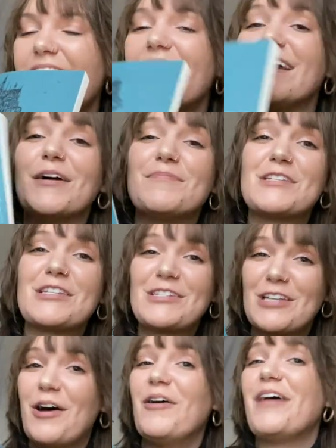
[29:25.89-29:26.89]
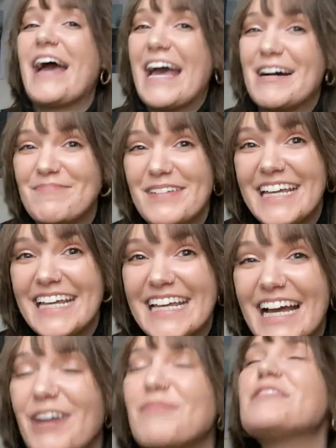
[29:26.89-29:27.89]
and I'm so happy.
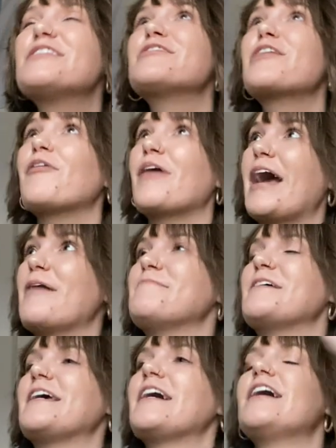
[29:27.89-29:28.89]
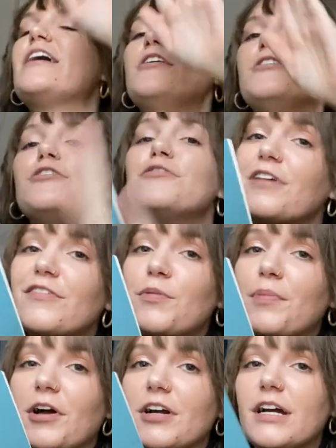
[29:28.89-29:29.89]
I'm so happy. New favorite
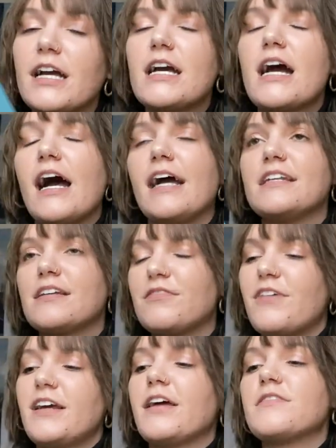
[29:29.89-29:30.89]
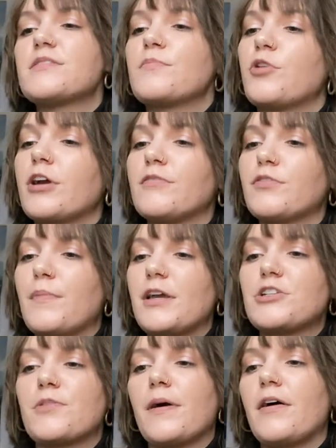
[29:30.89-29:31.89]
book. I did find out some more
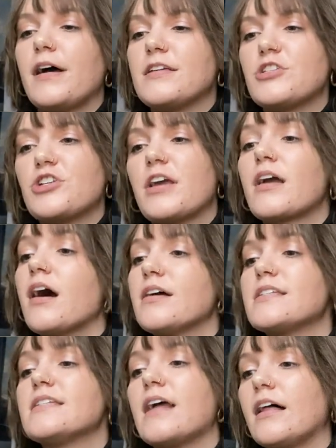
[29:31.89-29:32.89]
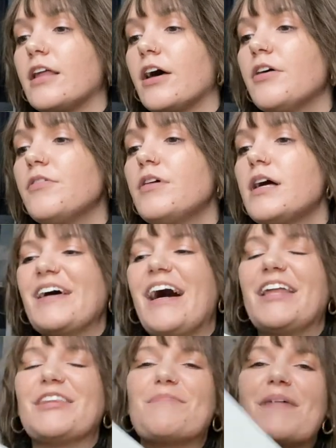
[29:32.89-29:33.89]
information about S J Costello.
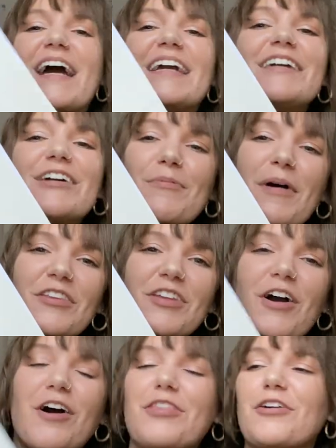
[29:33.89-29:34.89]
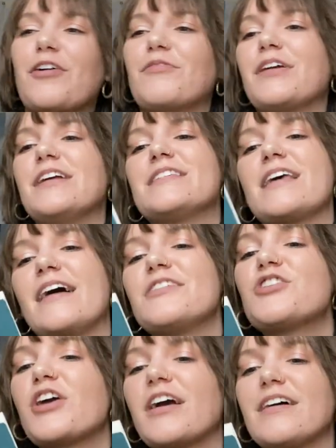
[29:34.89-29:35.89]
On the back here about the author, it reads, S
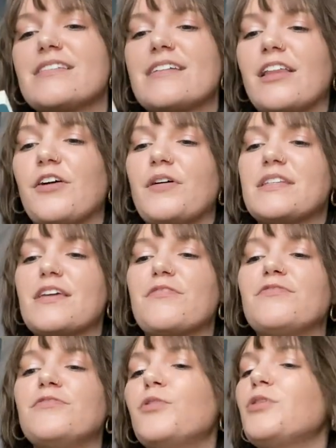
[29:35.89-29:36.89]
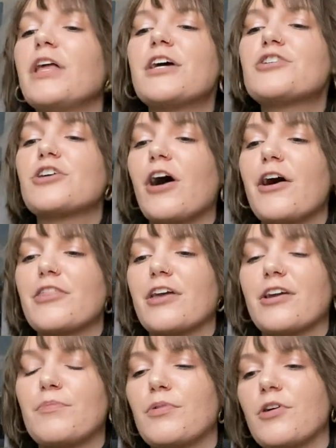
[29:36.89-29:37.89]
J Costello is a foolish
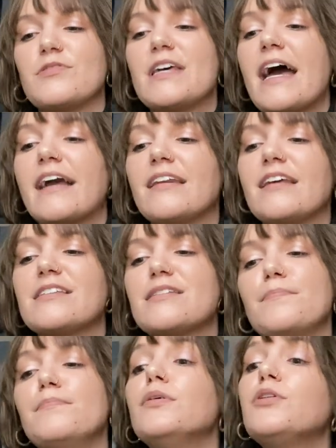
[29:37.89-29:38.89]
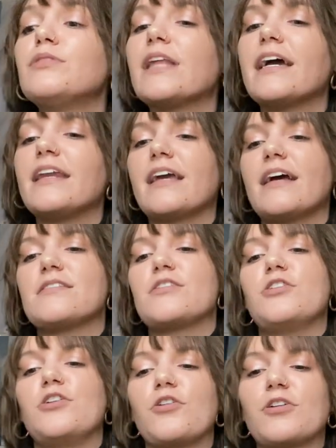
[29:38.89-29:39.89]
gothic protagonist moonlighting as a
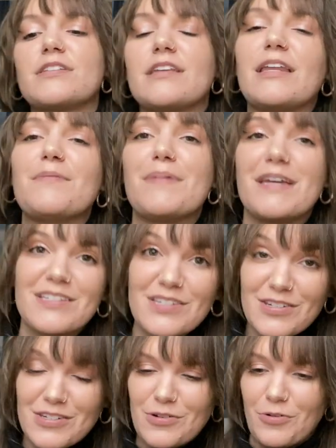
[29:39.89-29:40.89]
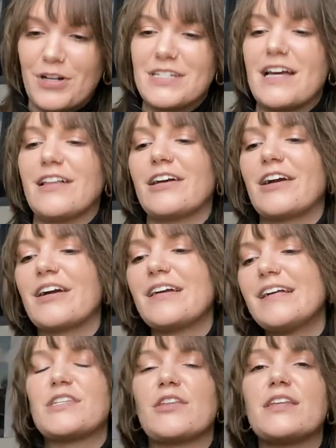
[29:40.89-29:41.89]
New York City-based storyteller.
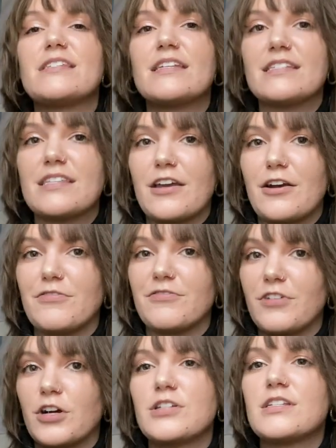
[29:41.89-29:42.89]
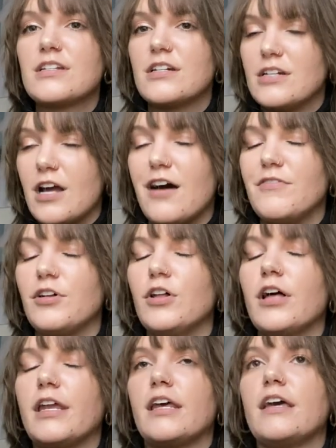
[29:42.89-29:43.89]
So this is their first novel,
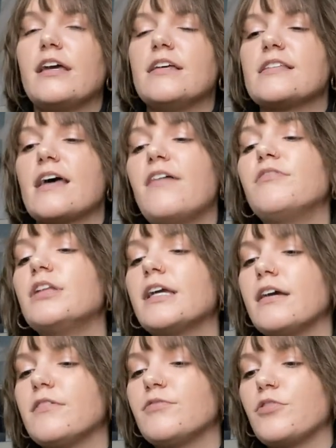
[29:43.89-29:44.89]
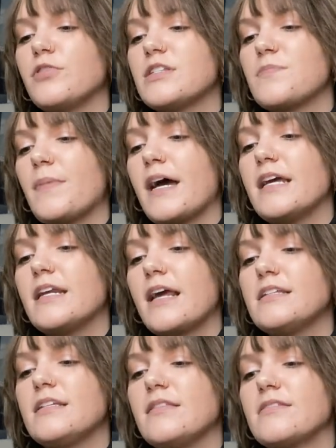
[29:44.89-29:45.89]
and it is heavily influenced by
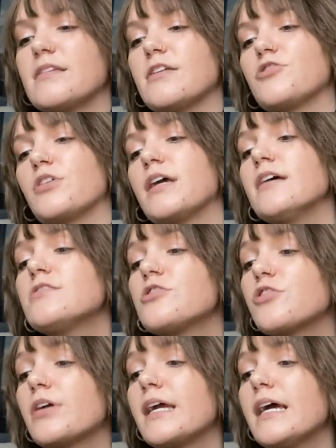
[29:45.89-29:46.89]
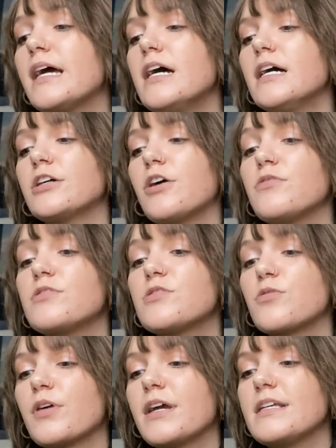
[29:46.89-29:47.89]
nineteenth century history, ghost
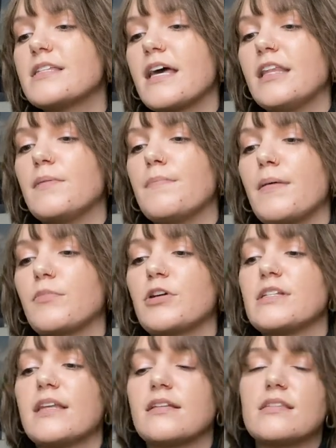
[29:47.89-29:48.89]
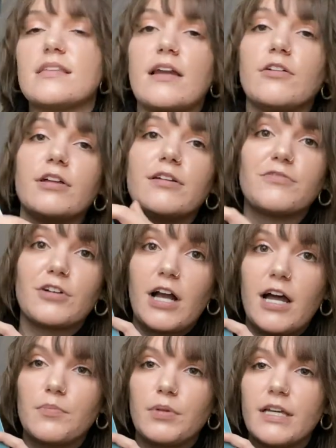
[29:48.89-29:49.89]
stories, and the memories that settle in
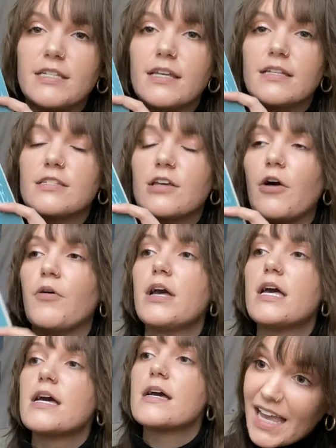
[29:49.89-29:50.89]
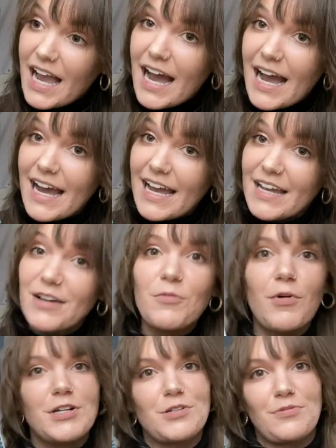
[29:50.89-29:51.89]
forgotten places. So I
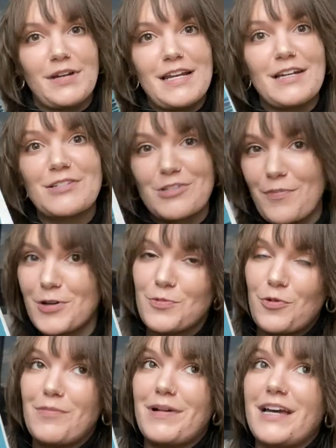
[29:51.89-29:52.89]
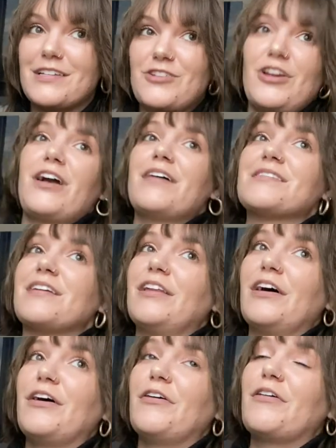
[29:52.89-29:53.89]
want to read so much more by S J
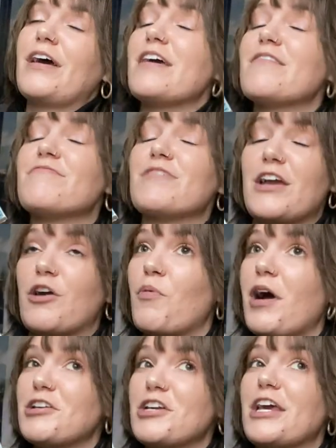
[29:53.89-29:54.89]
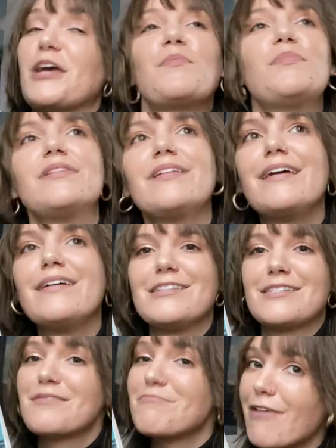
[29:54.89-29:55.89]
Costello. If they are watching,
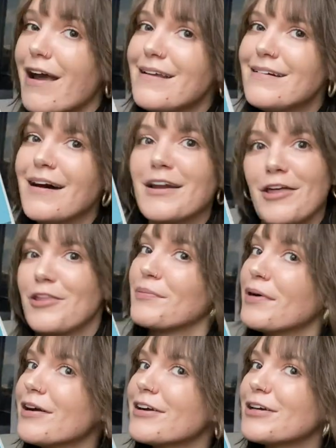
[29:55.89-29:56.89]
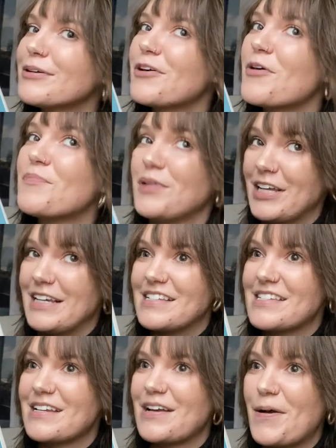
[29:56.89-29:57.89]
please write another book.
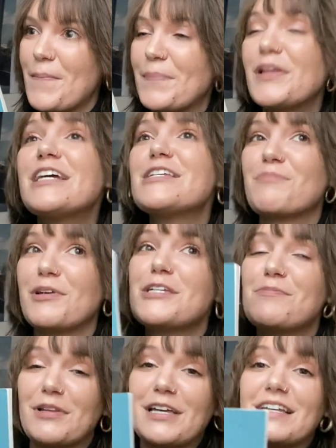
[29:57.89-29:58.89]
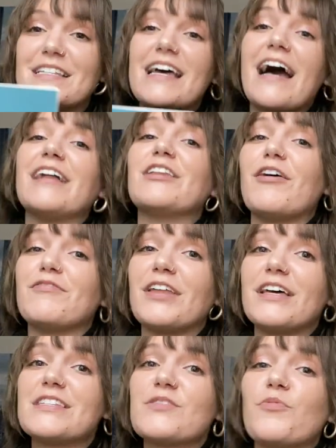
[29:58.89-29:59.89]
Please, please, please, please. I love
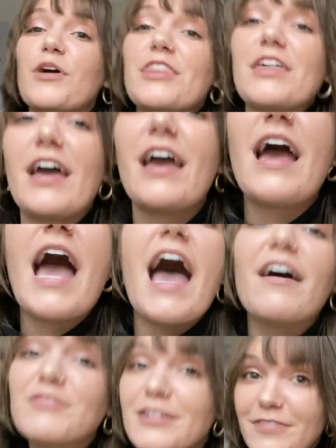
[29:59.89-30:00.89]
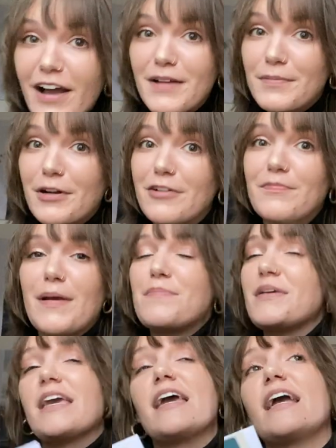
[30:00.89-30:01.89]
this with every fiber of my
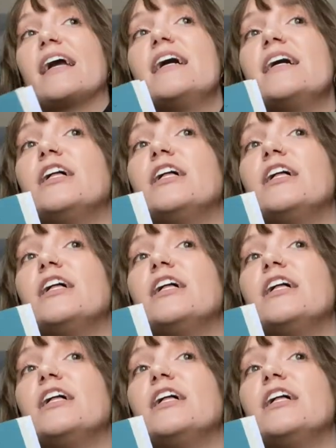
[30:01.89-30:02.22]
being.